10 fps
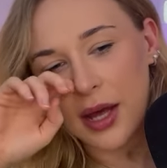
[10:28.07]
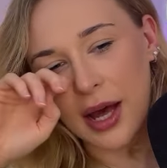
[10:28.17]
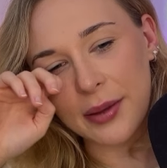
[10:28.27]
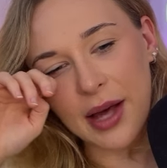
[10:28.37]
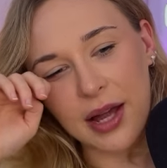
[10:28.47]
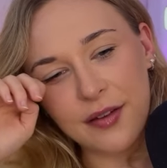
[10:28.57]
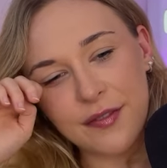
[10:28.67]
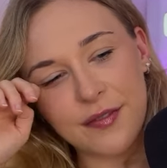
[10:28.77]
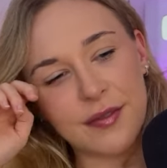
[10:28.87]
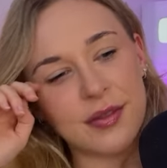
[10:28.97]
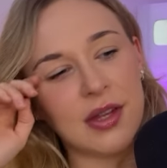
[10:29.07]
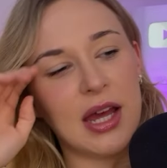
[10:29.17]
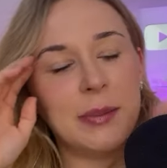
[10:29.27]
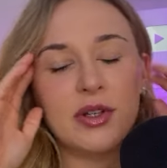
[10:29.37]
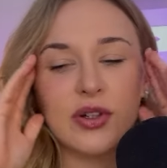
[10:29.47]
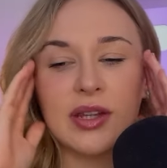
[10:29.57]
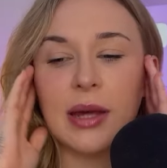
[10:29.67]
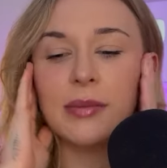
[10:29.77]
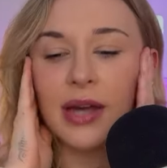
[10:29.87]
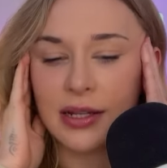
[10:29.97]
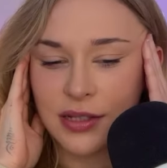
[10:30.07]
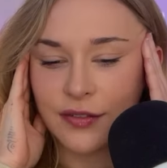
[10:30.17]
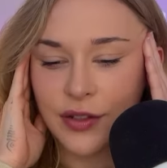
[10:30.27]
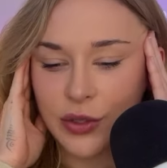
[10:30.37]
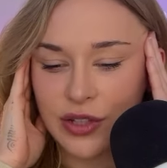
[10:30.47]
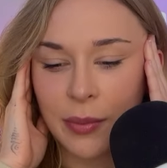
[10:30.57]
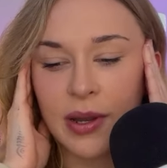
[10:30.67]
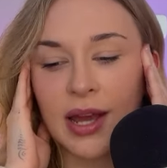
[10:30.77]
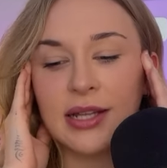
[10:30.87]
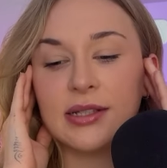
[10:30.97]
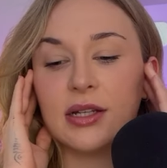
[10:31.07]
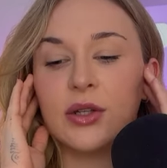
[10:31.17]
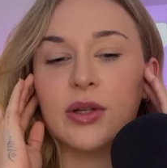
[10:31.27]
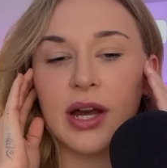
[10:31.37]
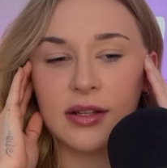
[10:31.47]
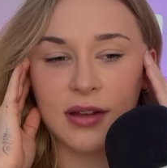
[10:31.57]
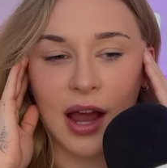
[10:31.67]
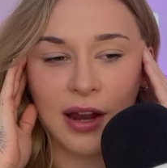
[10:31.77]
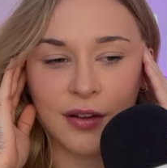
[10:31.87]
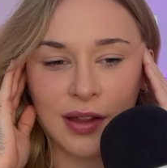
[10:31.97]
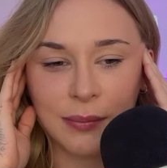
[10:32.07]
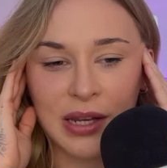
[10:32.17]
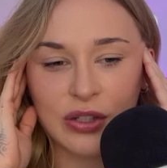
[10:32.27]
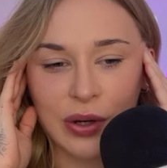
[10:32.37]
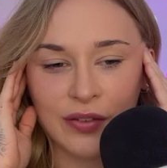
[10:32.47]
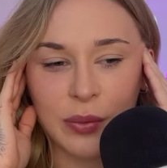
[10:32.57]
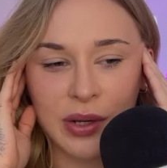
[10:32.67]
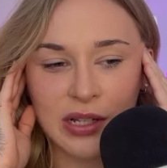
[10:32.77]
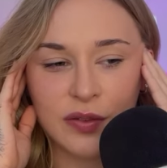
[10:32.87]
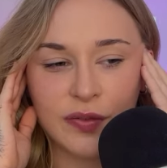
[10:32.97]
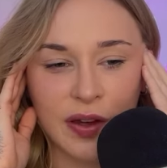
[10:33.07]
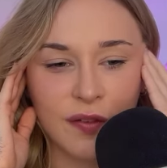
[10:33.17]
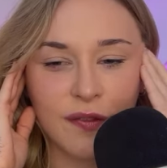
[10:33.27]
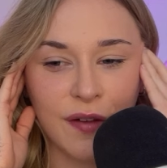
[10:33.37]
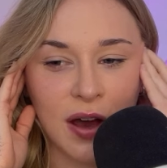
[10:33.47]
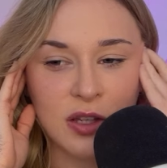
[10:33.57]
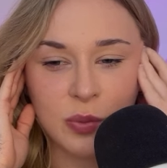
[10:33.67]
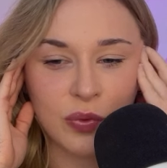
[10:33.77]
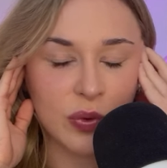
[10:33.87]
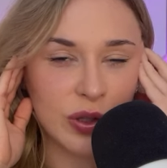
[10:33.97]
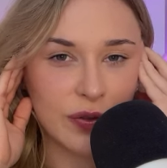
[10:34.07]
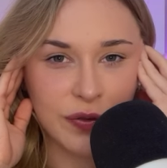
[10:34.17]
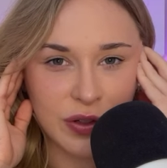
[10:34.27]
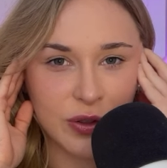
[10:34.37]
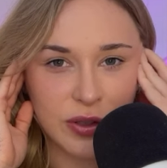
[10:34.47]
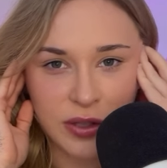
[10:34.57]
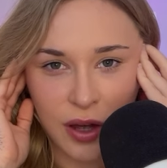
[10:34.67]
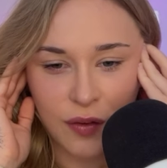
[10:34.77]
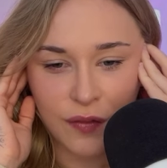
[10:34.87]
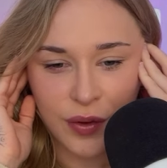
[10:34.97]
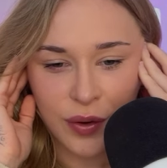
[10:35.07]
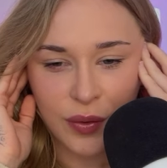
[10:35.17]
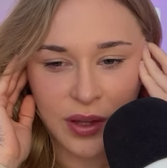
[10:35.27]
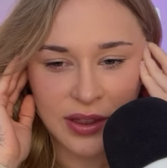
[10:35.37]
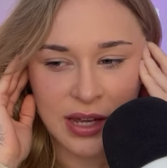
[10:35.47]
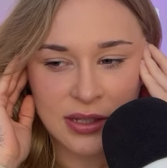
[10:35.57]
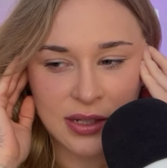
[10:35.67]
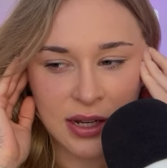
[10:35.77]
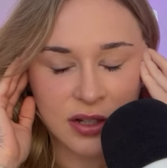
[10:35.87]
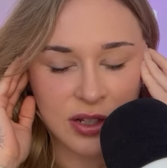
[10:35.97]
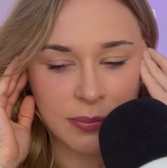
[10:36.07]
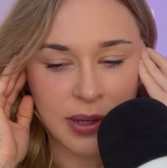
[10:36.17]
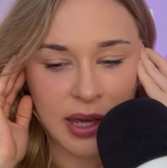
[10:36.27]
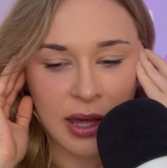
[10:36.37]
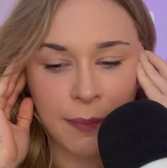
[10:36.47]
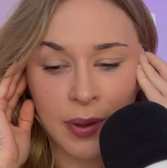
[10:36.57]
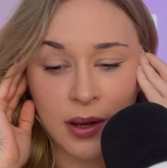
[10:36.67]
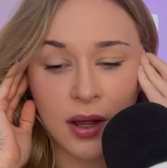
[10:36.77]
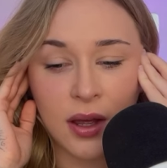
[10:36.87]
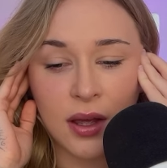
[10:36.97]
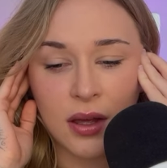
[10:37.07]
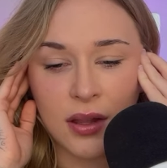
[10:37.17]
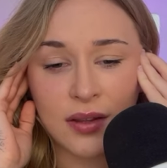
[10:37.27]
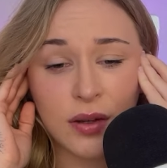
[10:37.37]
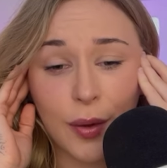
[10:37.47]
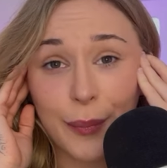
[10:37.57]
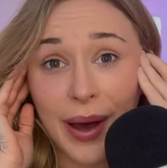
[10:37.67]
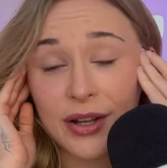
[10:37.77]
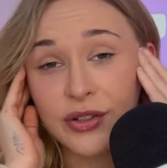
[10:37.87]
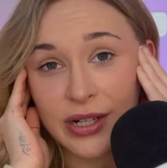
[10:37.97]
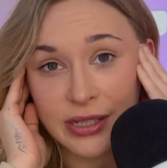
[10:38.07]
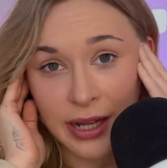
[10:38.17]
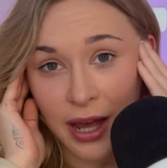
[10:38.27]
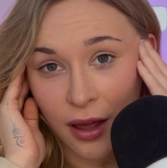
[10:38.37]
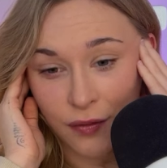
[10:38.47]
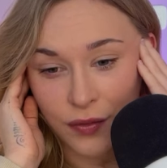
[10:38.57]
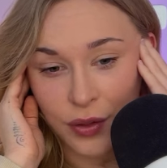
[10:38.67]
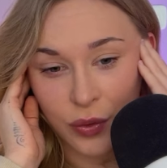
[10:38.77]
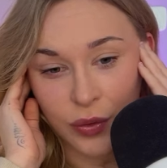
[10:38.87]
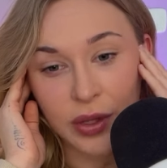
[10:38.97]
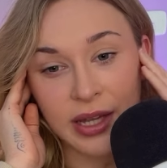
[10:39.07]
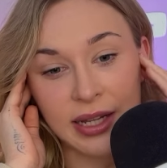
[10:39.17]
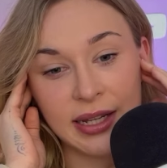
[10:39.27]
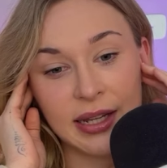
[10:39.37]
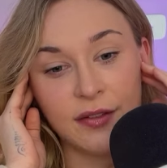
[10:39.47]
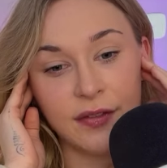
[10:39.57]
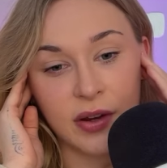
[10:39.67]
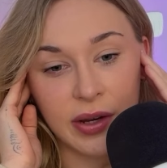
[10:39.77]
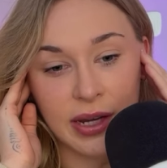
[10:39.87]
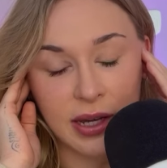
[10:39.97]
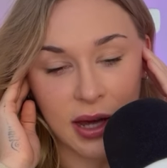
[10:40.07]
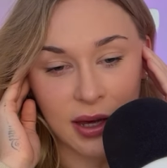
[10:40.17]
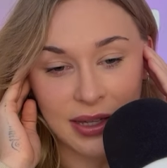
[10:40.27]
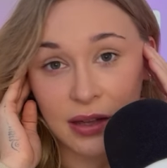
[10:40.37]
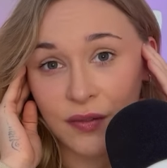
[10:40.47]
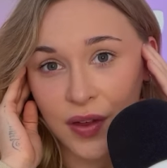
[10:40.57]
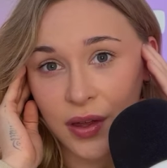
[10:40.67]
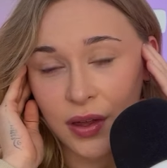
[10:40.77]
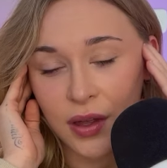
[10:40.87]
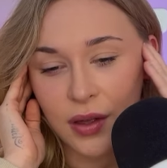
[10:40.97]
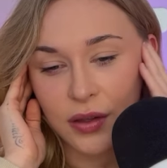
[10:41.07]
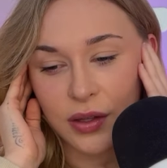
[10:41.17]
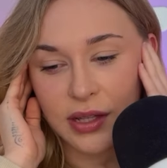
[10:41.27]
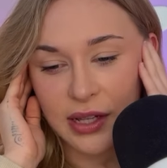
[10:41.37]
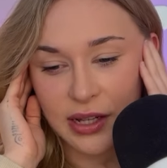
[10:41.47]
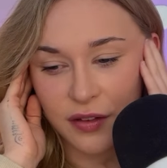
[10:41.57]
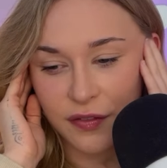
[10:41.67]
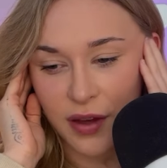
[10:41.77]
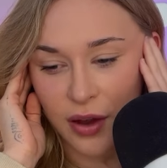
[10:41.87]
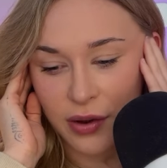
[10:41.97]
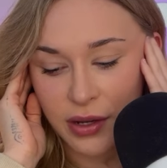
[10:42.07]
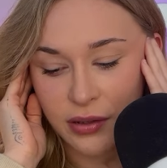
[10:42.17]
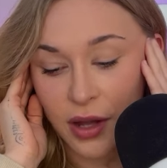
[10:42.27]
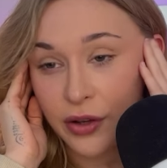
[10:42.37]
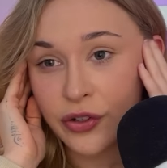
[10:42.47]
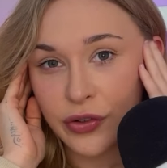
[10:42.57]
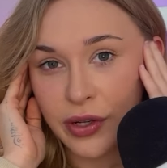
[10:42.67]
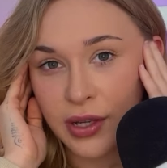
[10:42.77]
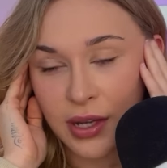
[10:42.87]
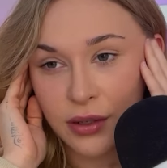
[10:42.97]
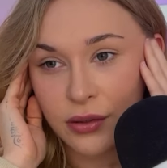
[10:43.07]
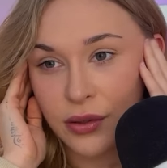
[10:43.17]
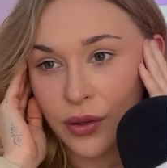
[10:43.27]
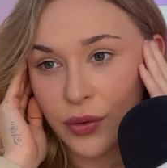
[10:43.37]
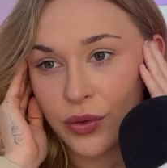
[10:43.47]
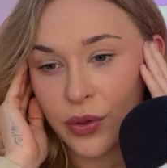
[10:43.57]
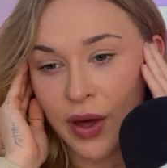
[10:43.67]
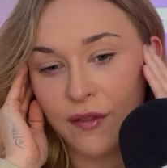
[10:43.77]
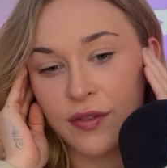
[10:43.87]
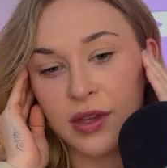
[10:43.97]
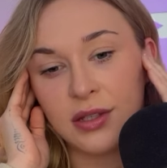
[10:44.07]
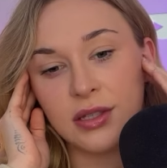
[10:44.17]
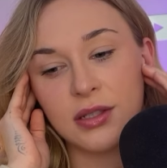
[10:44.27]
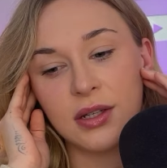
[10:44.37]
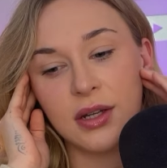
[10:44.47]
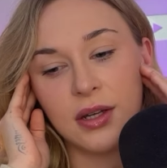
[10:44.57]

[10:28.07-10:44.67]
The imagery that I'm getting for you, Gemini, is that you guys kind of like make sure everyone is fed first before you feed yourself. You know, like that's the energy I'm picking up. And that's not a bad trait to have. You know, you're clearly very giving. You're clearly very nurturing. And, you know, you have this